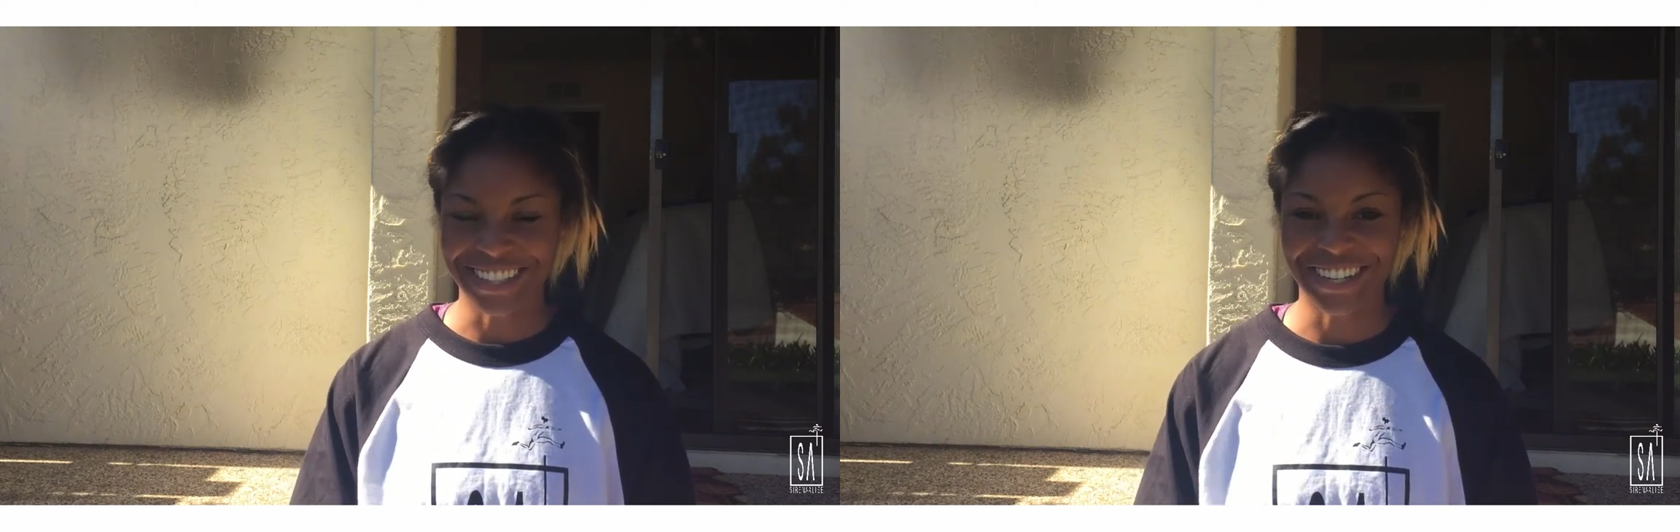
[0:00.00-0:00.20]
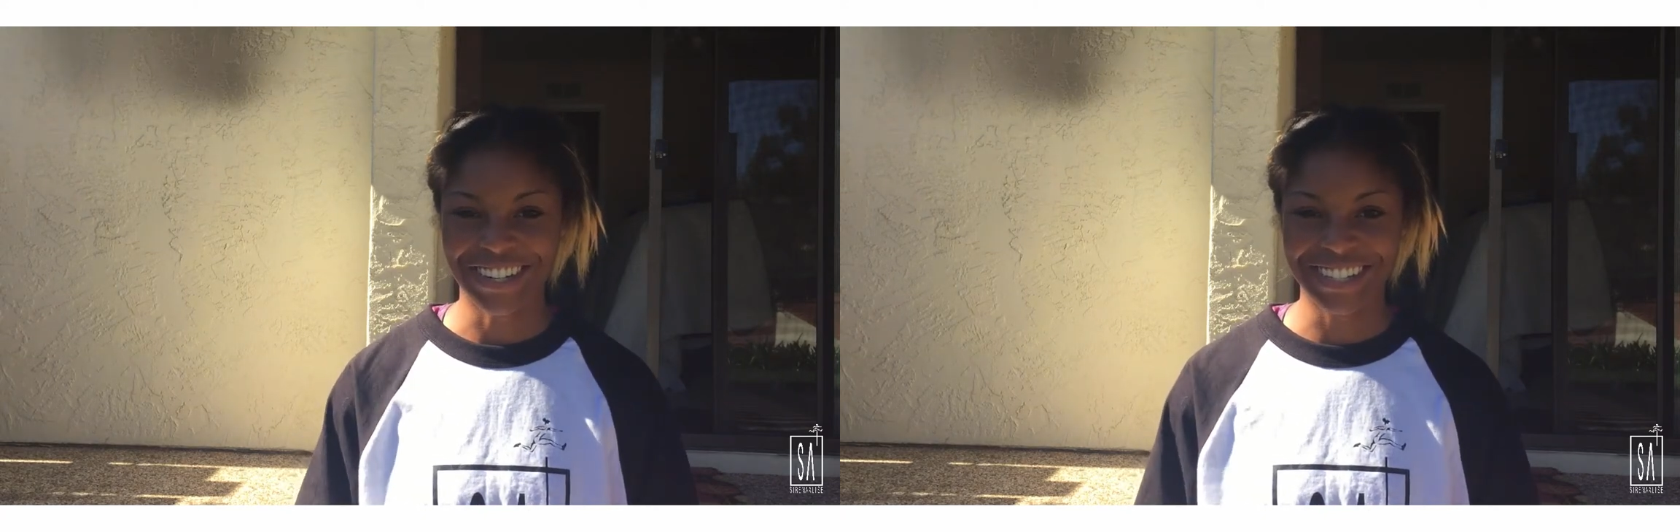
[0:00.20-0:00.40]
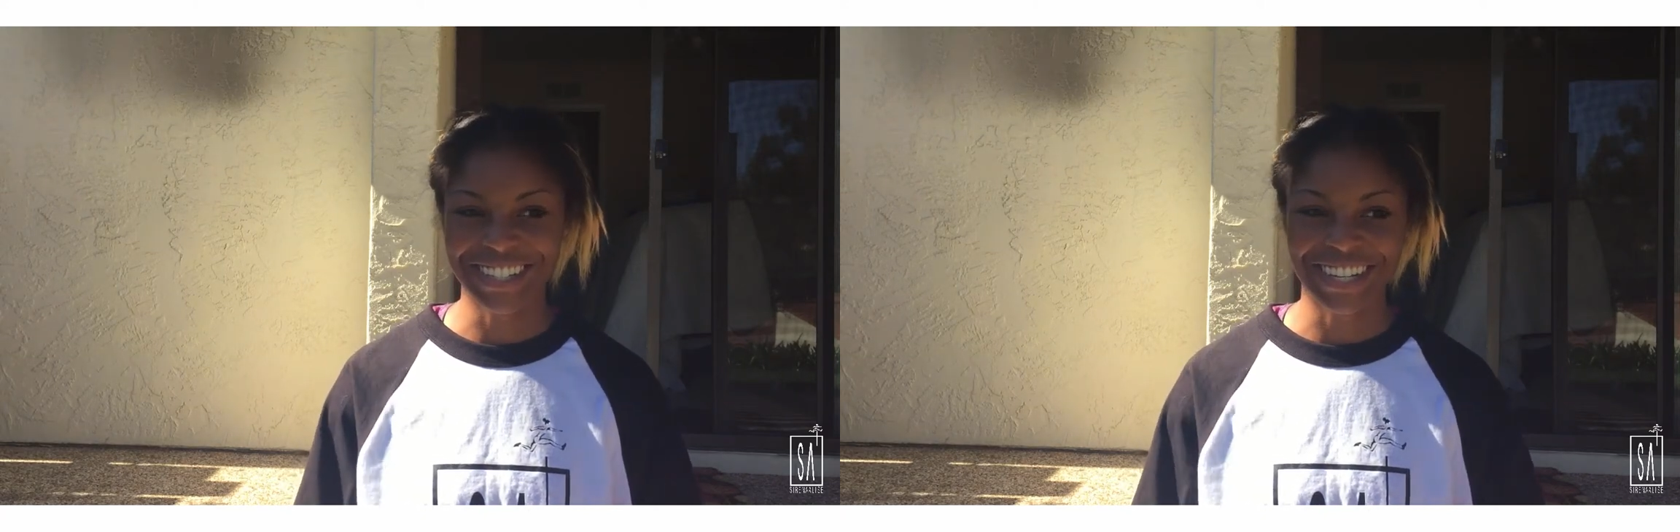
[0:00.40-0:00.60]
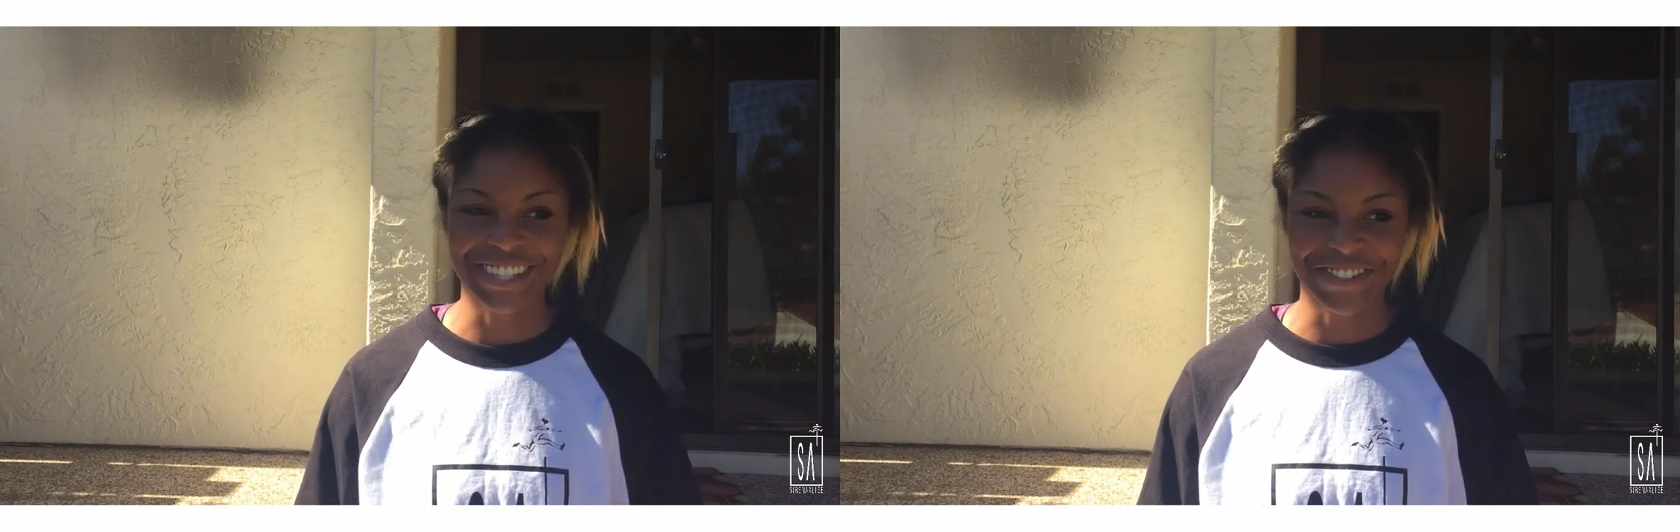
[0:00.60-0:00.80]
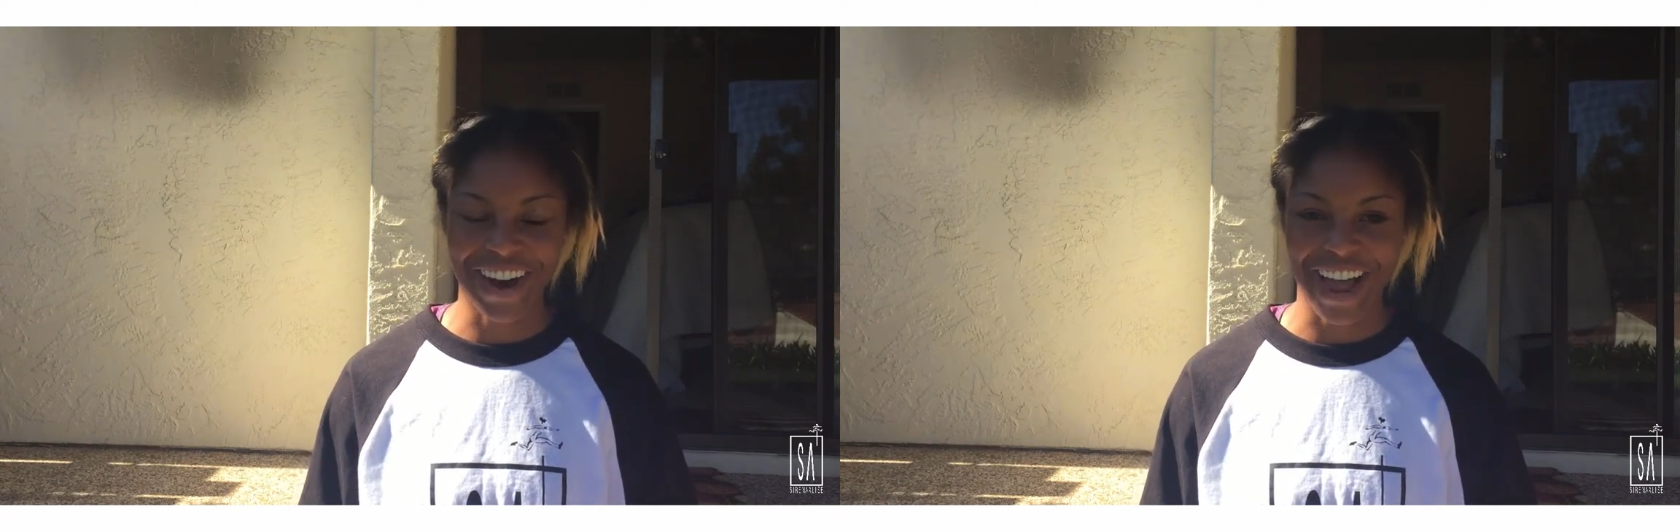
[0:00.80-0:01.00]
there is a
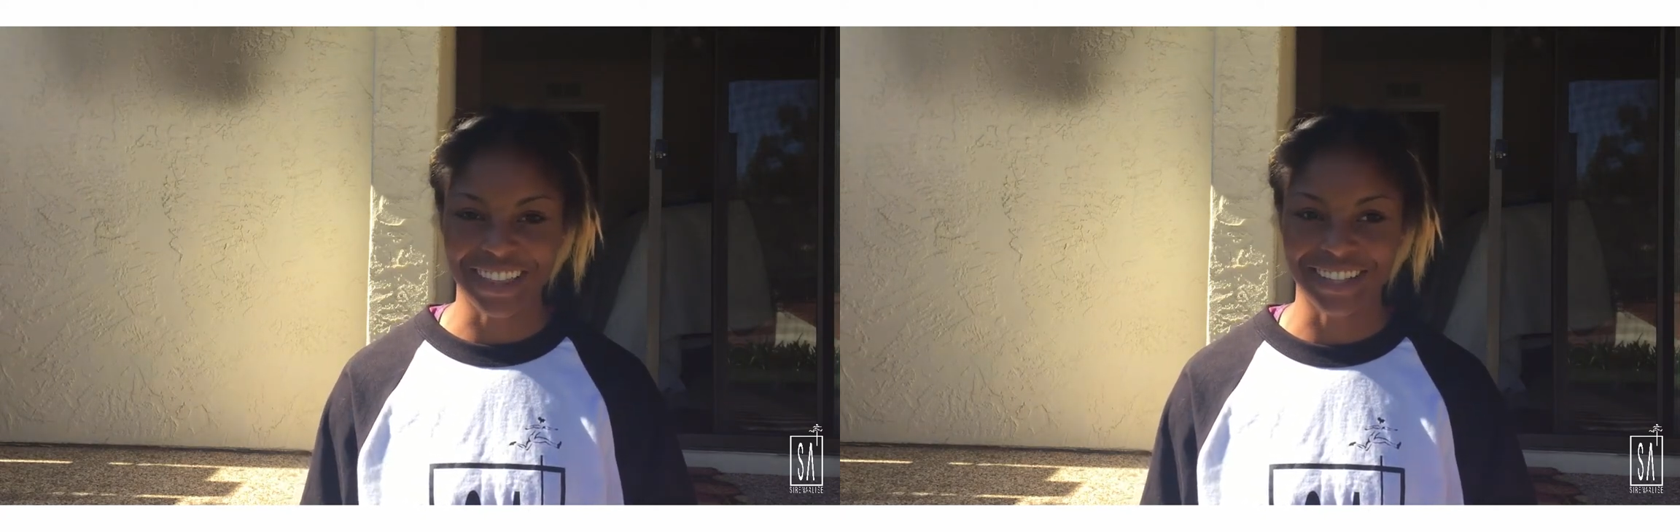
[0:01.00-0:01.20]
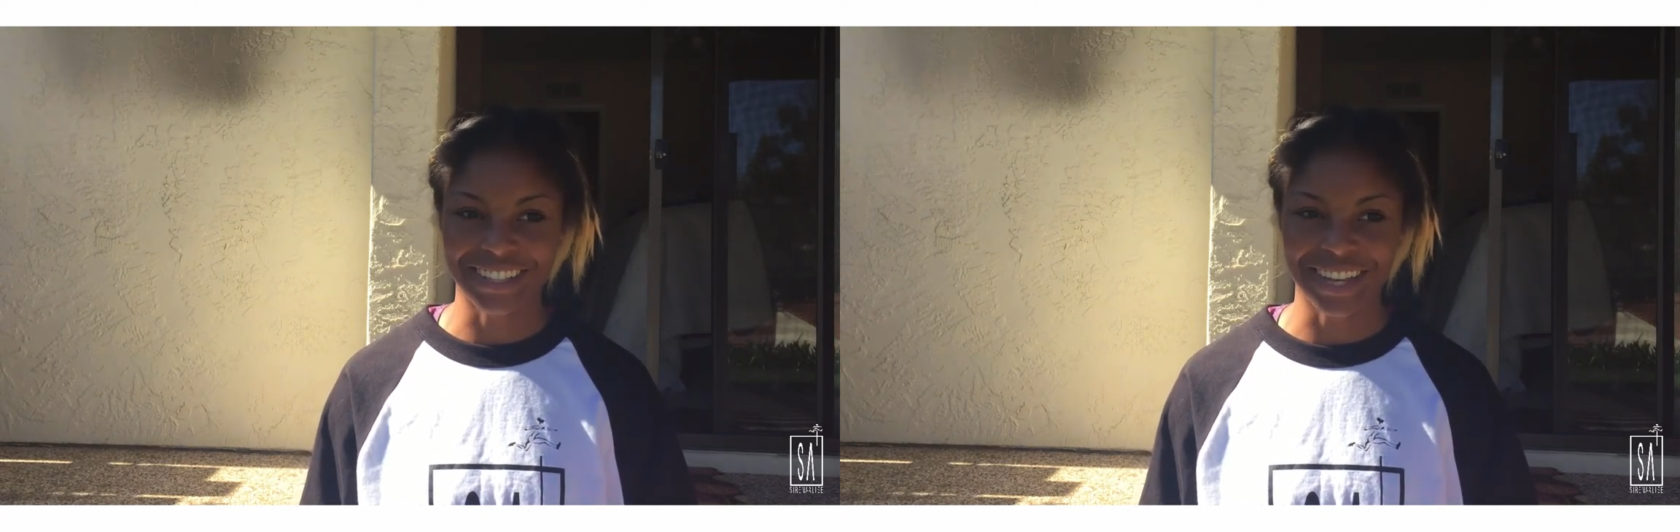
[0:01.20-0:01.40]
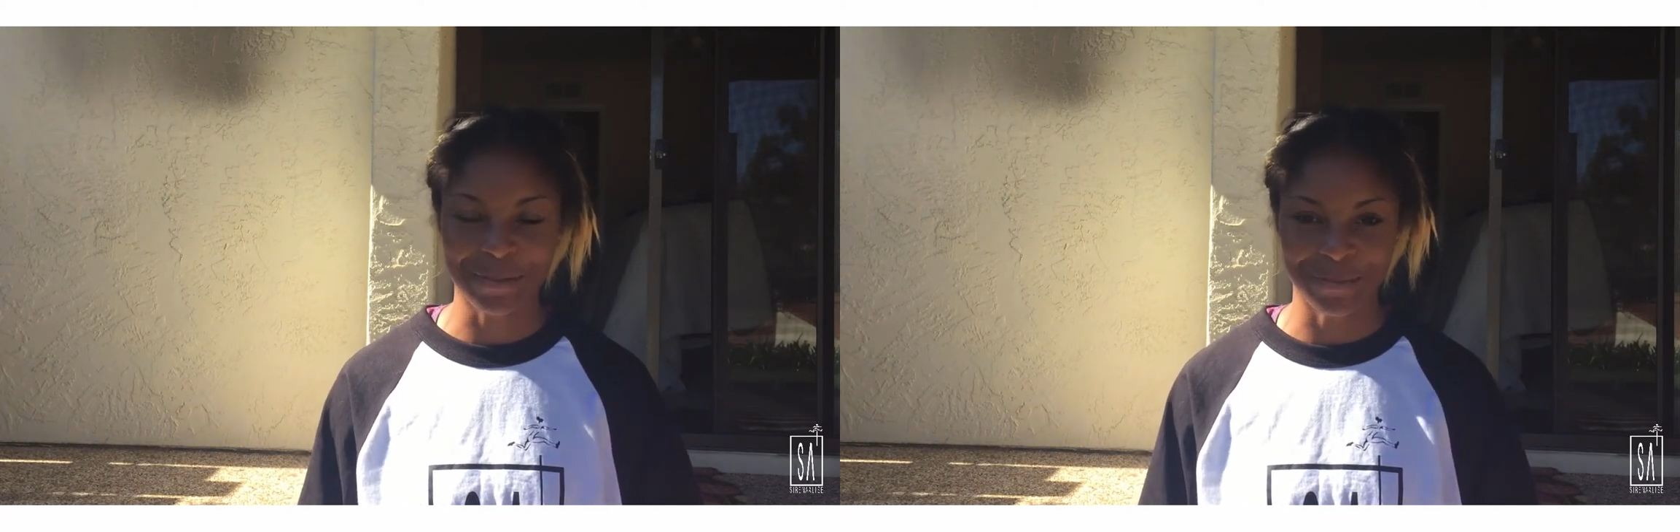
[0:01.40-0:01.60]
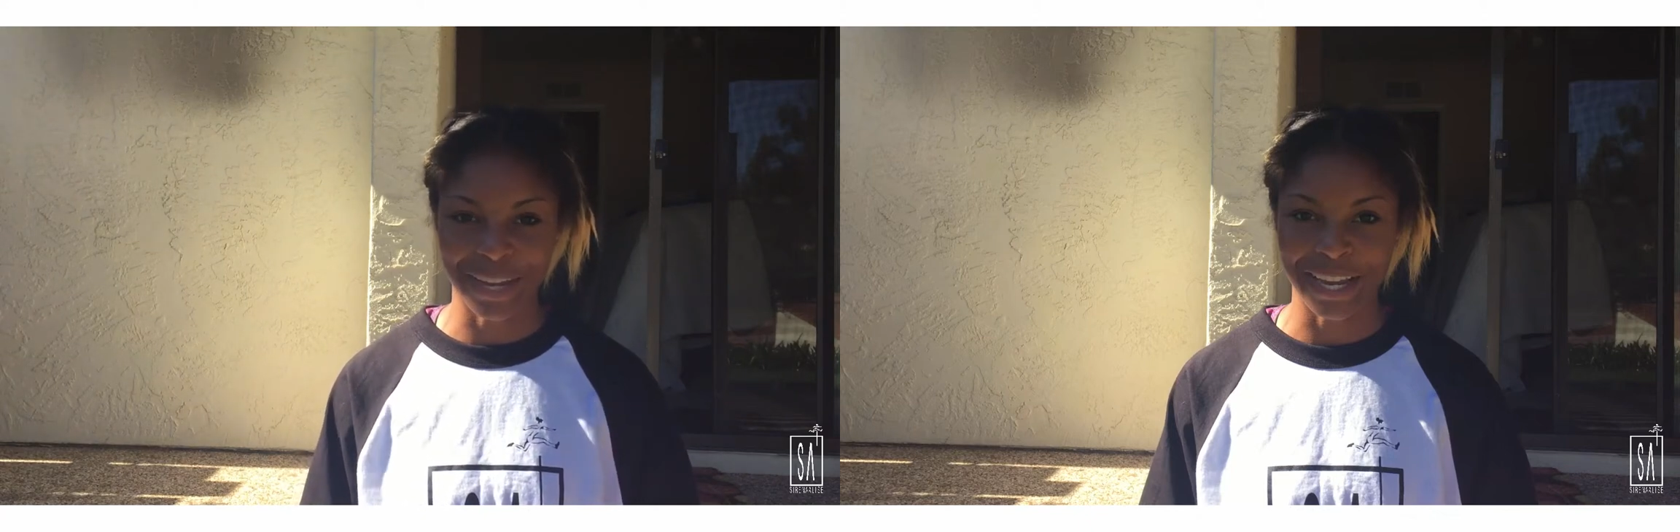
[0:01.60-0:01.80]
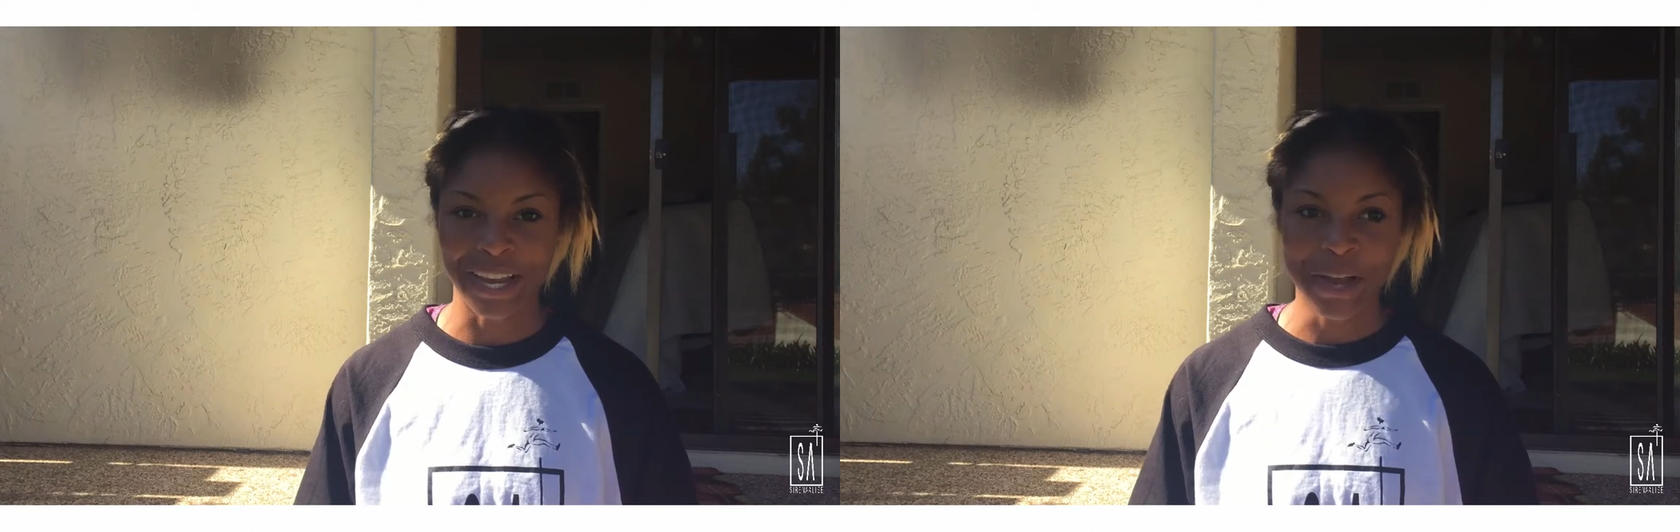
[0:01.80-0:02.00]
niche for athletes like
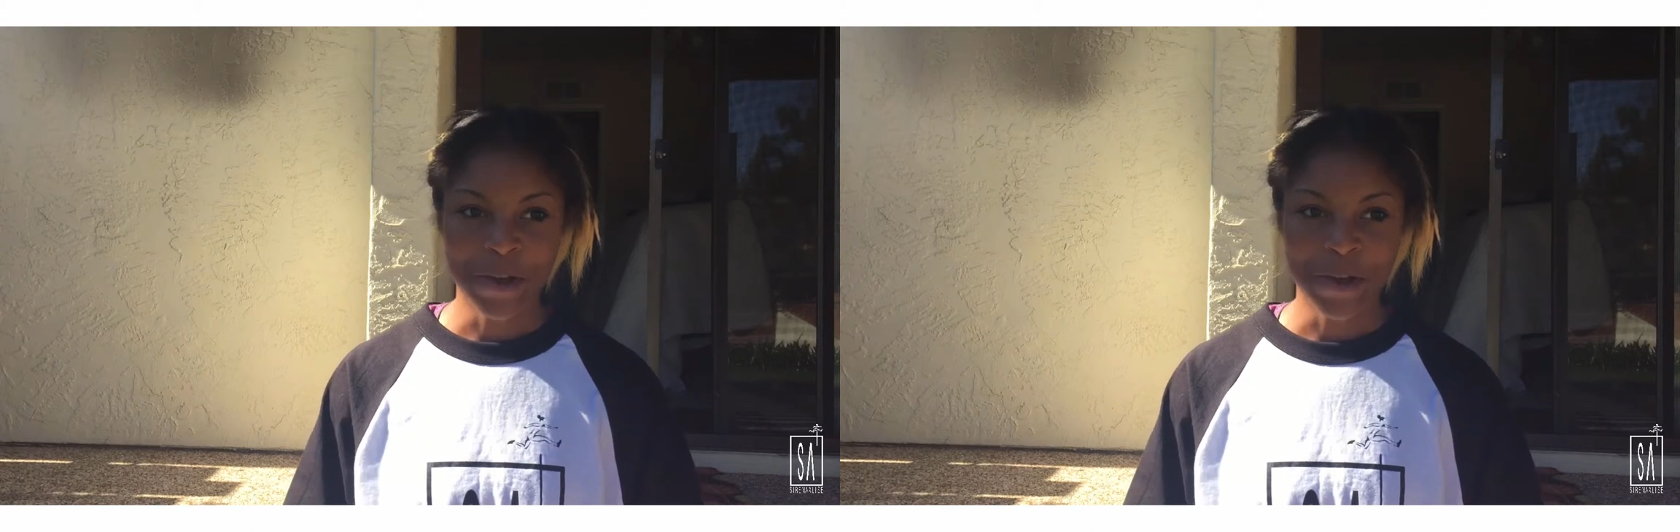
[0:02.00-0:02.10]
me